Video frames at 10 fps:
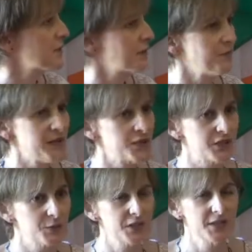of
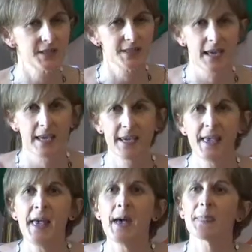conventions, which is to say
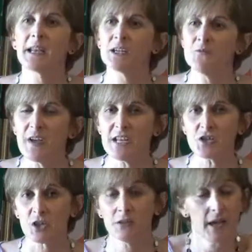that a
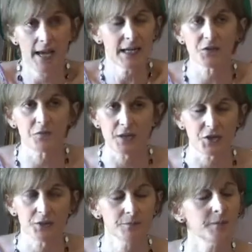convention, any
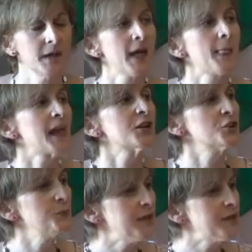convention,
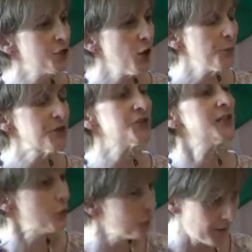should be interpreted
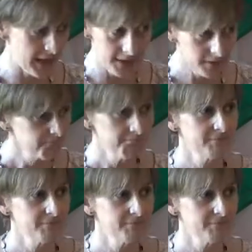in good faith.